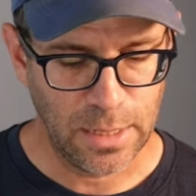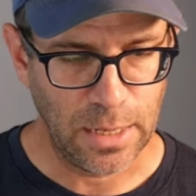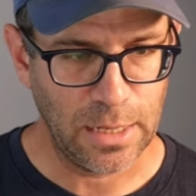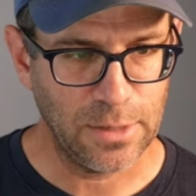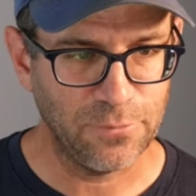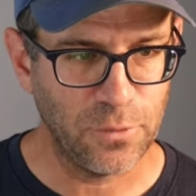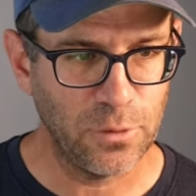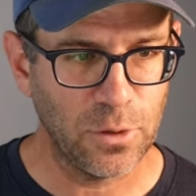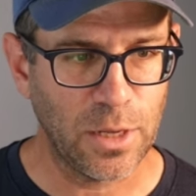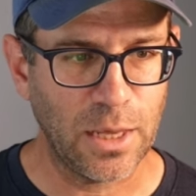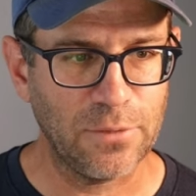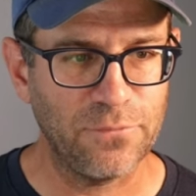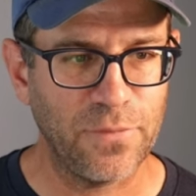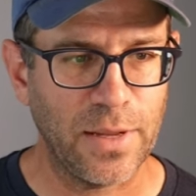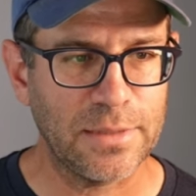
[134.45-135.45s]
And if we look
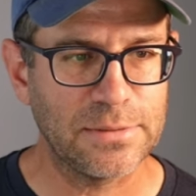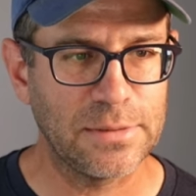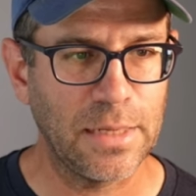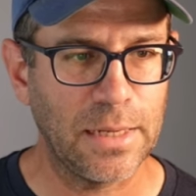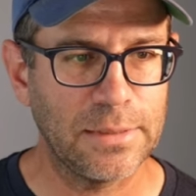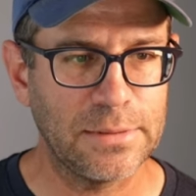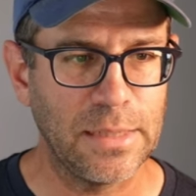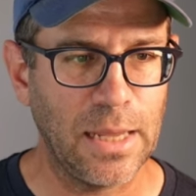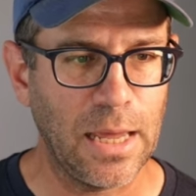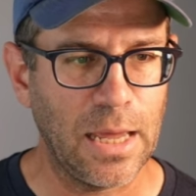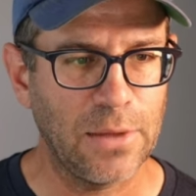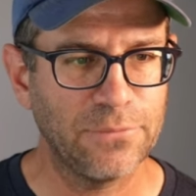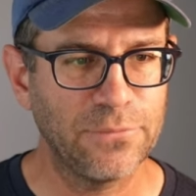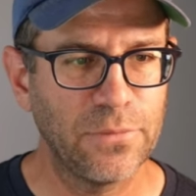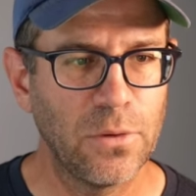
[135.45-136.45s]
at FASTA
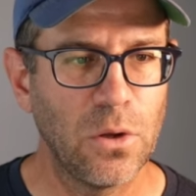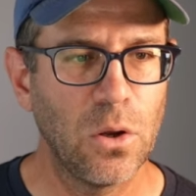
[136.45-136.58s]
df,